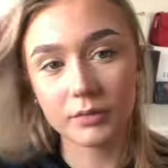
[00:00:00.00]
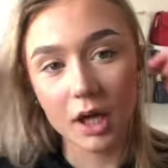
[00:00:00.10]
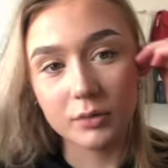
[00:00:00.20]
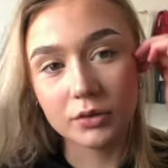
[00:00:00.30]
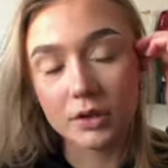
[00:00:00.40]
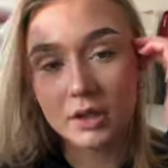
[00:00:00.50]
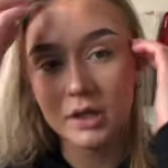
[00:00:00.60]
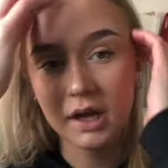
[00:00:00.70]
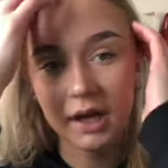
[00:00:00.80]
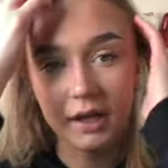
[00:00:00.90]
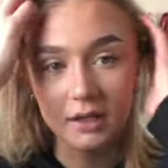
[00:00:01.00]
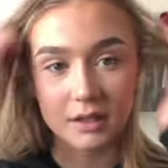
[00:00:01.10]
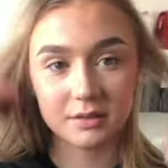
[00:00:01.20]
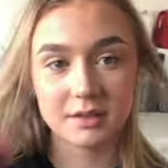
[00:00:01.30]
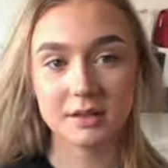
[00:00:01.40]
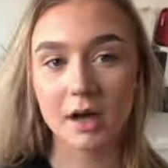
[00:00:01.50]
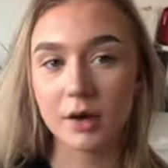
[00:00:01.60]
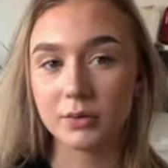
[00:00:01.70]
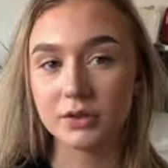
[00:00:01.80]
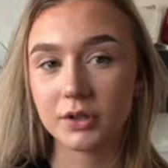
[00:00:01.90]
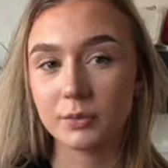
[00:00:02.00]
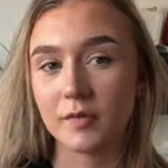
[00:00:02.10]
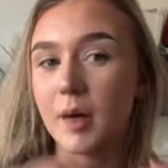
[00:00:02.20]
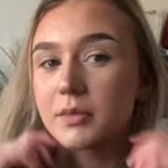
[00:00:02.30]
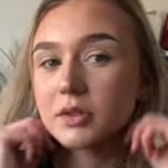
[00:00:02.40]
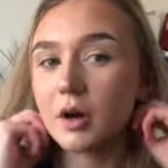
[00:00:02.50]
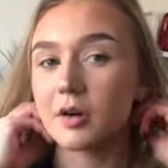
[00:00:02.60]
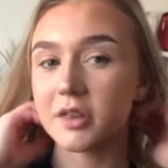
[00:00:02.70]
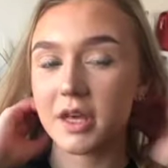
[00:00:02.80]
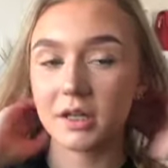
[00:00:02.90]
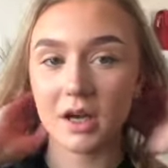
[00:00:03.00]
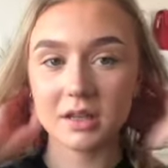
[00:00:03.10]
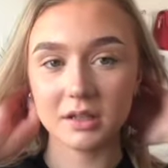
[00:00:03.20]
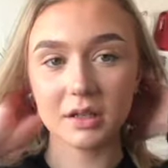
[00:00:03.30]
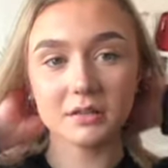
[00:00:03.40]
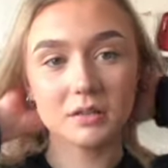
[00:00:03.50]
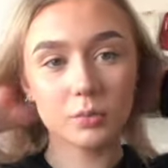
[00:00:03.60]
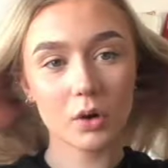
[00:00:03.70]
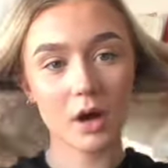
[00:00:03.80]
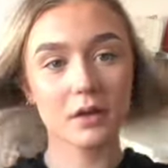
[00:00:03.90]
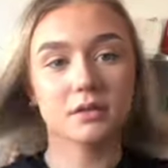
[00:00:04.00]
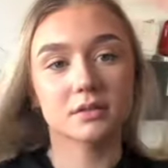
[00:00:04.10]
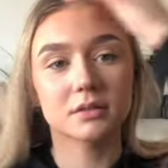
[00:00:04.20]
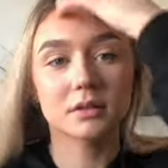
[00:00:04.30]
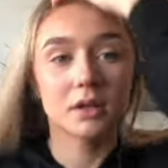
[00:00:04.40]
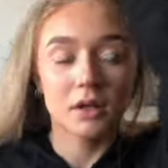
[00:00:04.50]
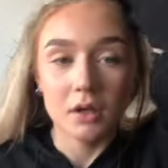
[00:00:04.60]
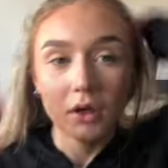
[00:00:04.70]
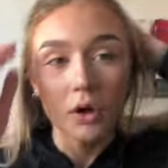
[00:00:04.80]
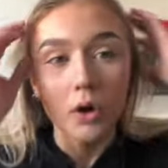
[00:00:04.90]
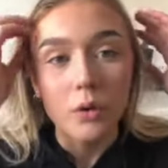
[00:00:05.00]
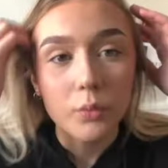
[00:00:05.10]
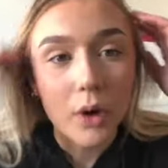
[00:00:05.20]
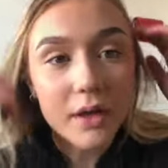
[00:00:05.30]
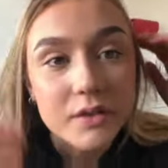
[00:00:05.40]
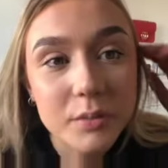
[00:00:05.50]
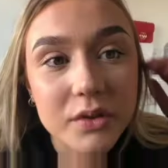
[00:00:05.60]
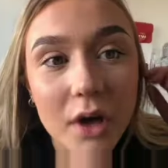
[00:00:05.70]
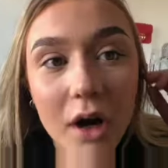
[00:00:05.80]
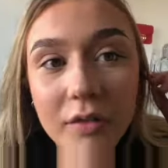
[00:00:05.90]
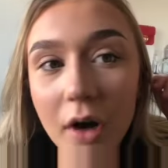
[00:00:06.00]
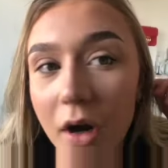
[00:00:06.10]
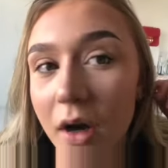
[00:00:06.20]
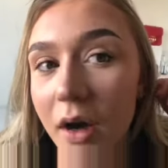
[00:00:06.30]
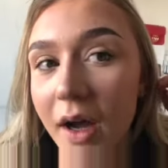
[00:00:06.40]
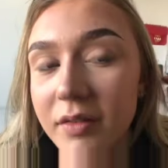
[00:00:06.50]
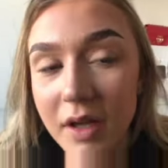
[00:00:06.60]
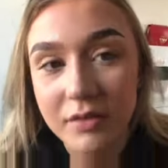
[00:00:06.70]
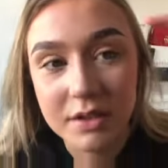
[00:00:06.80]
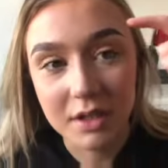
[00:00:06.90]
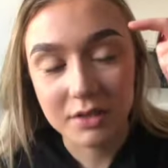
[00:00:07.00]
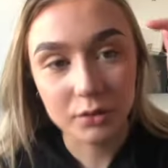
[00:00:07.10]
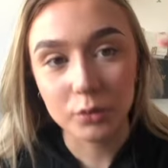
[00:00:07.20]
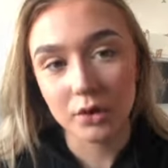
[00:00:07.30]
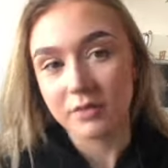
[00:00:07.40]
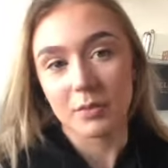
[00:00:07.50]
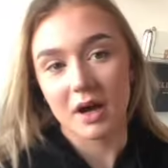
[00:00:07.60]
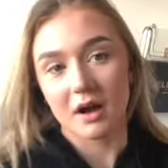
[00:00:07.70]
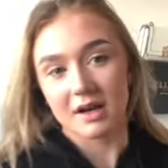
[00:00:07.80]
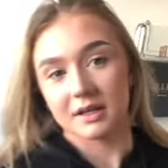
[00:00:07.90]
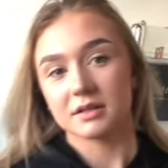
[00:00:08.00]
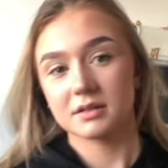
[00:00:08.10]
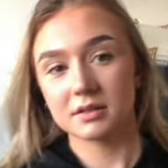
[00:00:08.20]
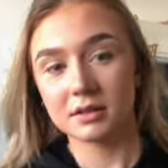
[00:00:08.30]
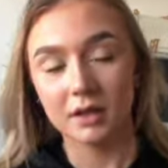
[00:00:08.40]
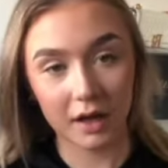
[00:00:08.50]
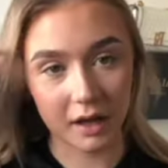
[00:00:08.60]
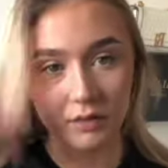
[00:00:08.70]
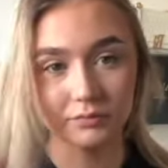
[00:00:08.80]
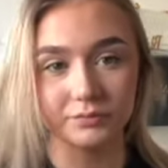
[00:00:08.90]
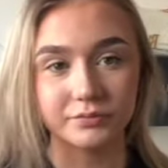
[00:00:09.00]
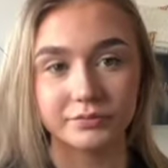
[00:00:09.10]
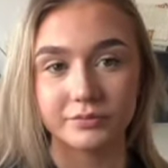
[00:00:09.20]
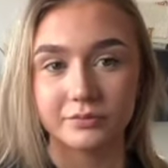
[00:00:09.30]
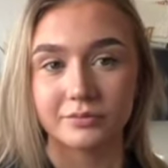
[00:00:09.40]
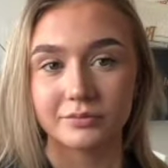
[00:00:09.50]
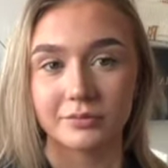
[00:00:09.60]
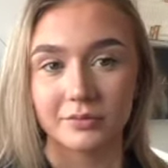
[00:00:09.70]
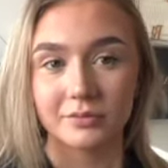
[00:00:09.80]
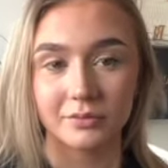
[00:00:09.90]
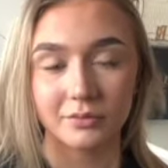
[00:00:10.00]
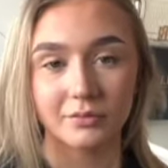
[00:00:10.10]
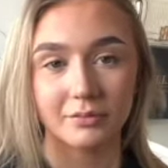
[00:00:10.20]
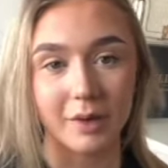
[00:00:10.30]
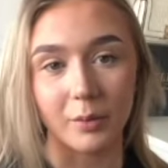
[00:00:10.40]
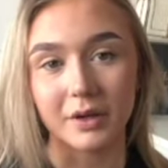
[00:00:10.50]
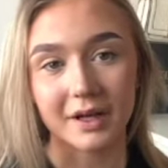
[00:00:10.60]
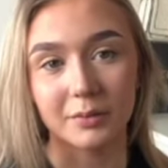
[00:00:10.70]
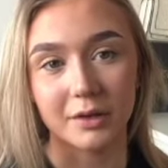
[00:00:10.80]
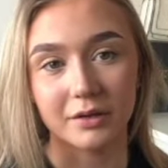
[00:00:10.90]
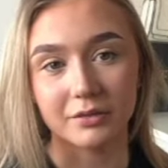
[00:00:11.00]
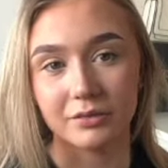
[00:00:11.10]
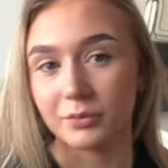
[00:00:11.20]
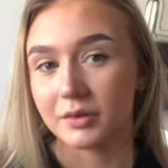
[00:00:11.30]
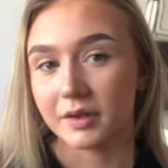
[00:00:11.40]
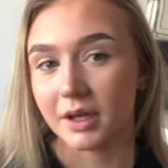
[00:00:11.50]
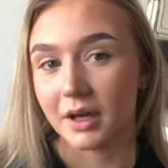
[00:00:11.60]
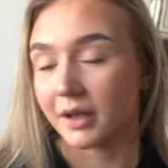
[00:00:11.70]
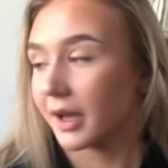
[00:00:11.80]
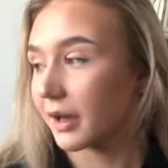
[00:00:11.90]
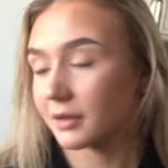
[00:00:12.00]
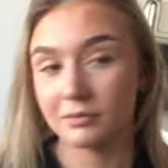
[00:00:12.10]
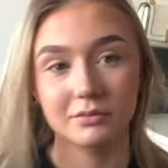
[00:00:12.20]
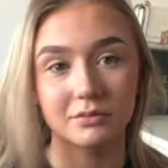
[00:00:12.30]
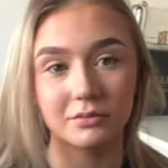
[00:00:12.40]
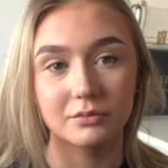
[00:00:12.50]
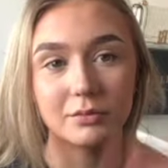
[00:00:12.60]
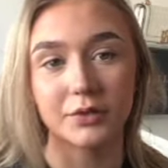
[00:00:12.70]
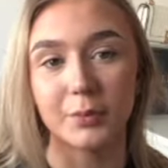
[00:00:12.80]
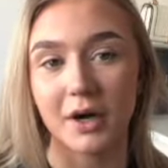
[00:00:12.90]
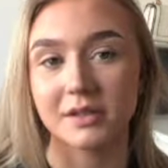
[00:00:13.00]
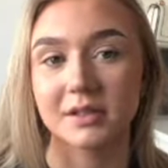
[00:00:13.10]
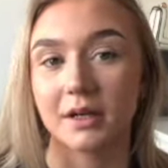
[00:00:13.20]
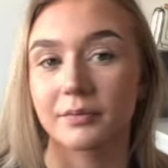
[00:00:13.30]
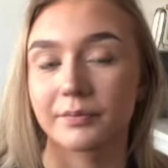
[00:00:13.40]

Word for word: I'm not gonna lie and said that I was good with that mascara then I think that's the worst worst mascara I've ever done it's all over my eyelids um but we're going to move with it, okay? Move past it.